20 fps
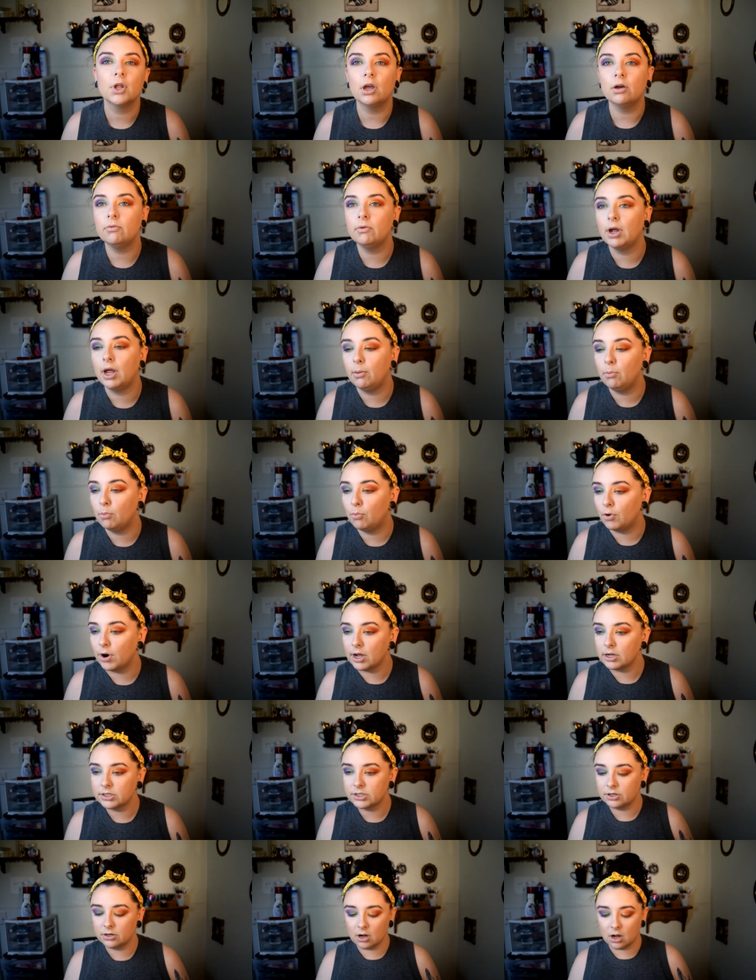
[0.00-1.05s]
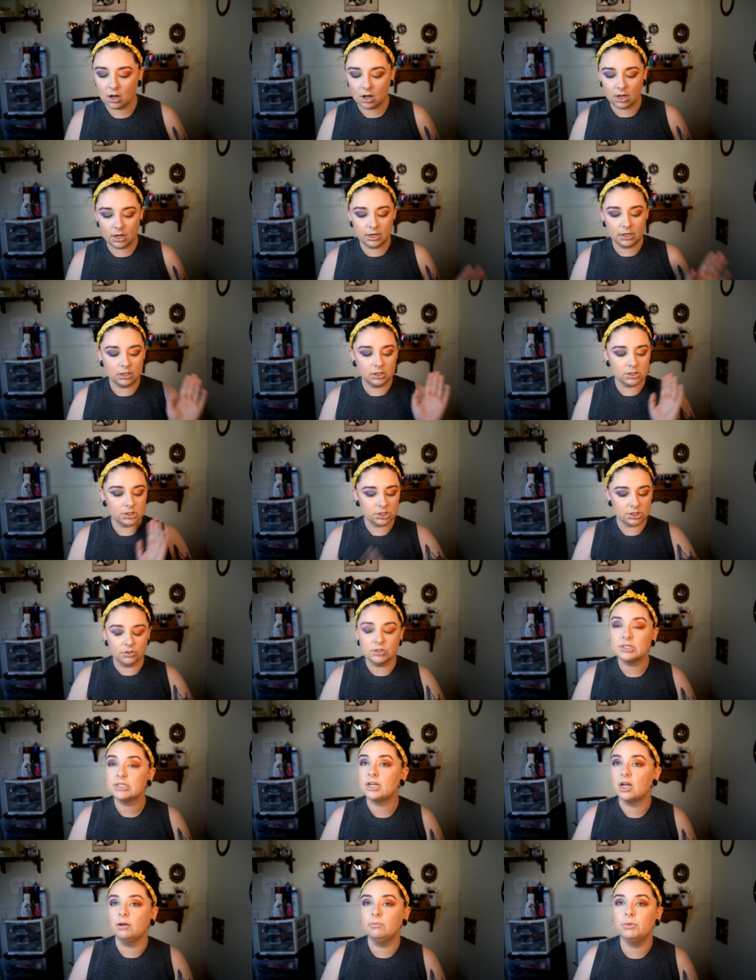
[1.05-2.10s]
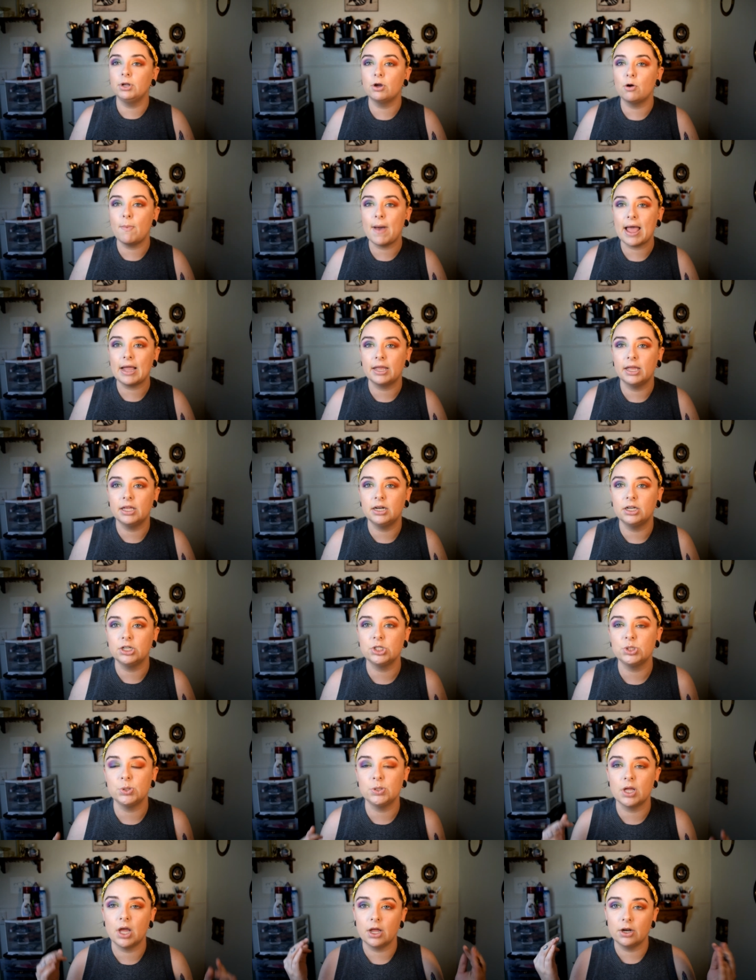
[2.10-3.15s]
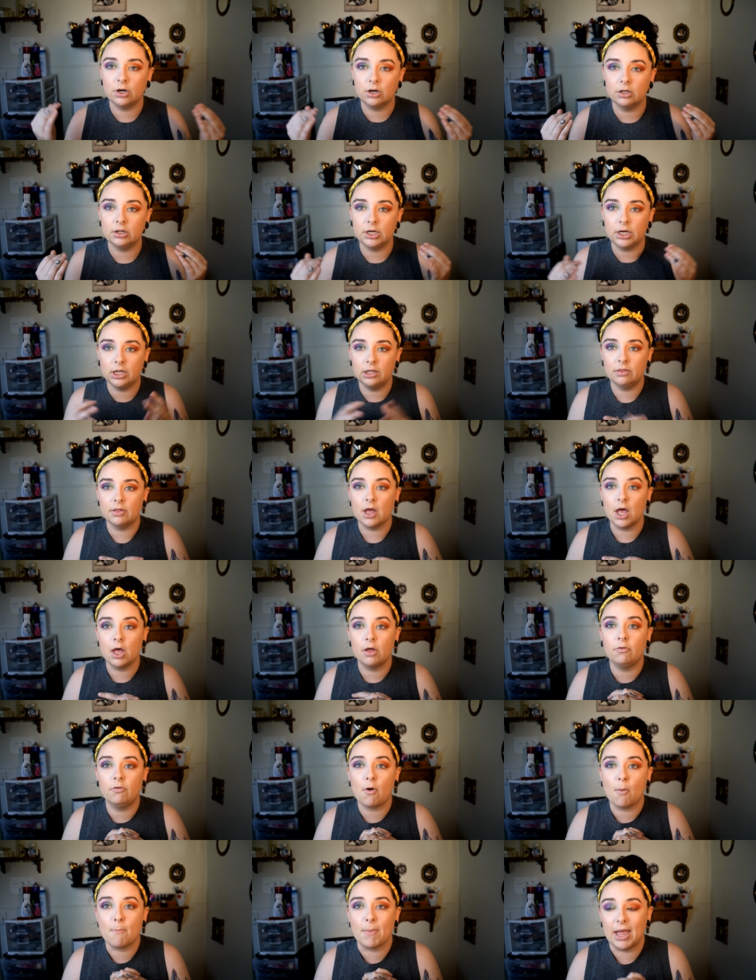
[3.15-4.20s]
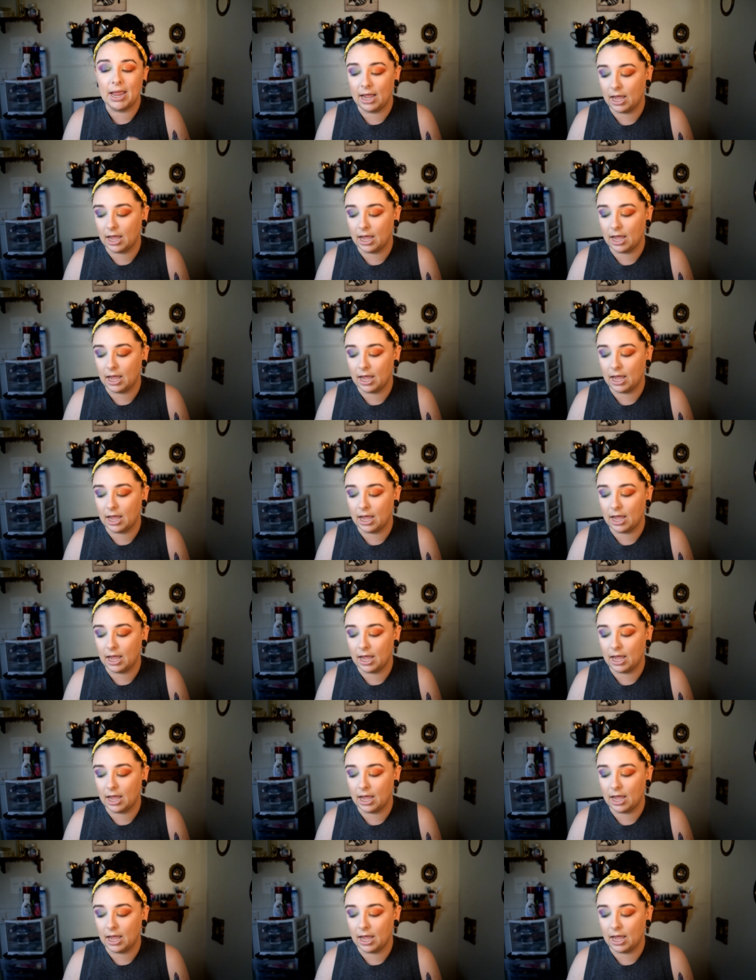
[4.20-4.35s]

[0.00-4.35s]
Alright, brows are on, so it's time to go back in and do the underneath of my